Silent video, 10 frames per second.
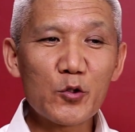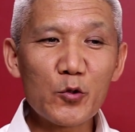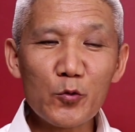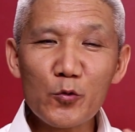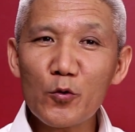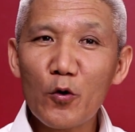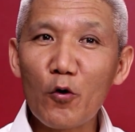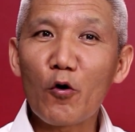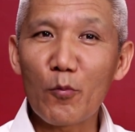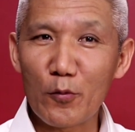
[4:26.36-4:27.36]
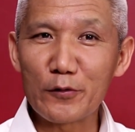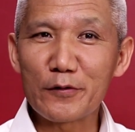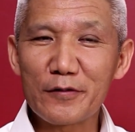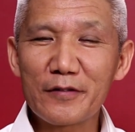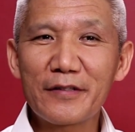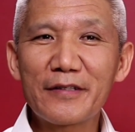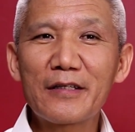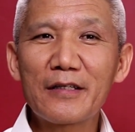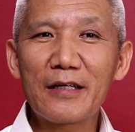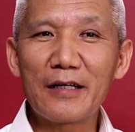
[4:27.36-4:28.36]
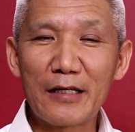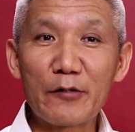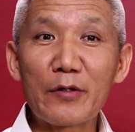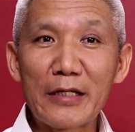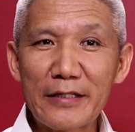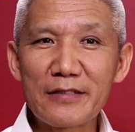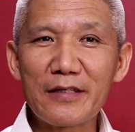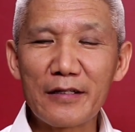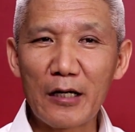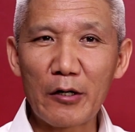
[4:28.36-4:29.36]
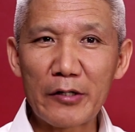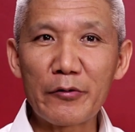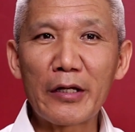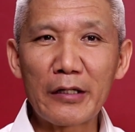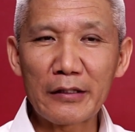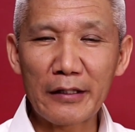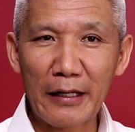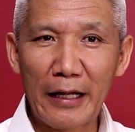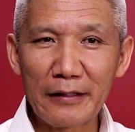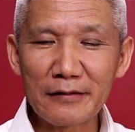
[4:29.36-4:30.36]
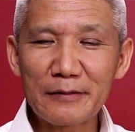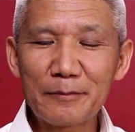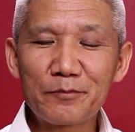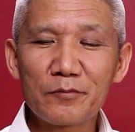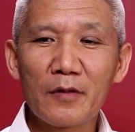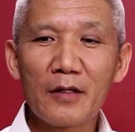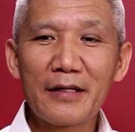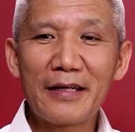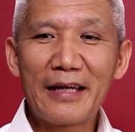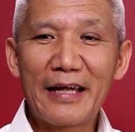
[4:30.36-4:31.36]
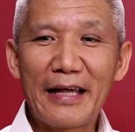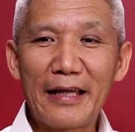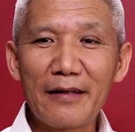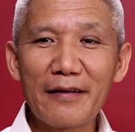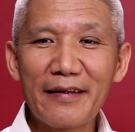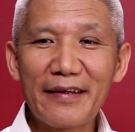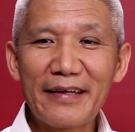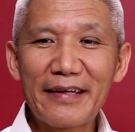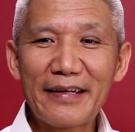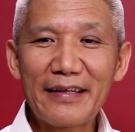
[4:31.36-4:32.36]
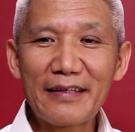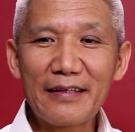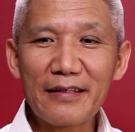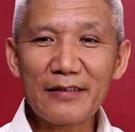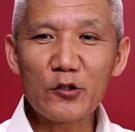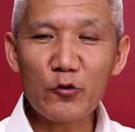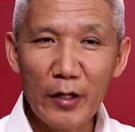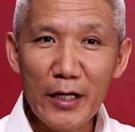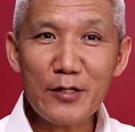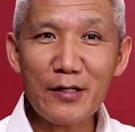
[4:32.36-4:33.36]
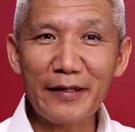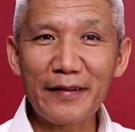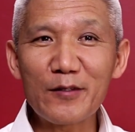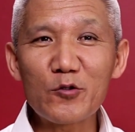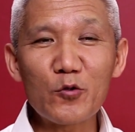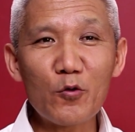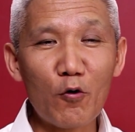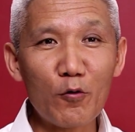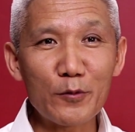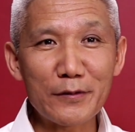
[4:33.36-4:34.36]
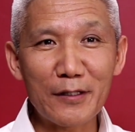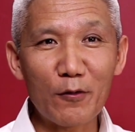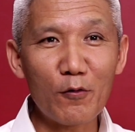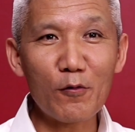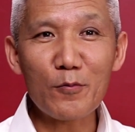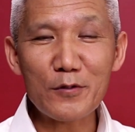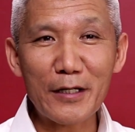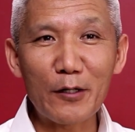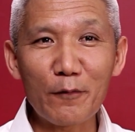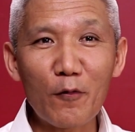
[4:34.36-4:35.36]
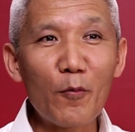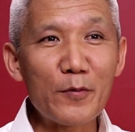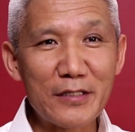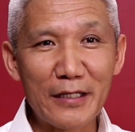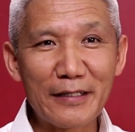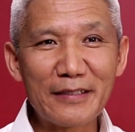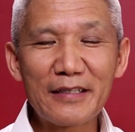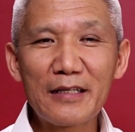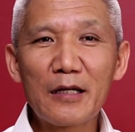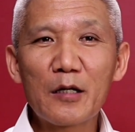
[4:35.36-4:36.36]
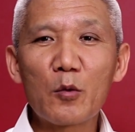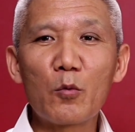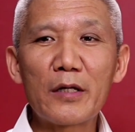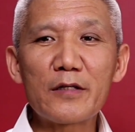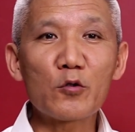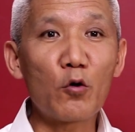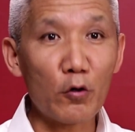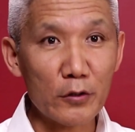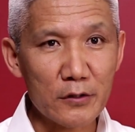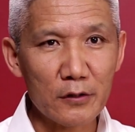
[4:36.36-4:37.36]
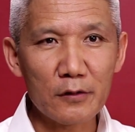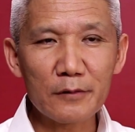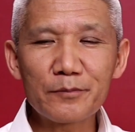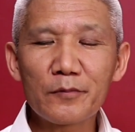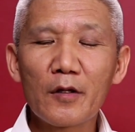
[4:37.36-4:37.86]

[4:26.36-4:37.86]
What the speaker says: two hormones are released in our adrenaline glands. And strangely, these two hormones are almost kind of opposite. One is cortisol.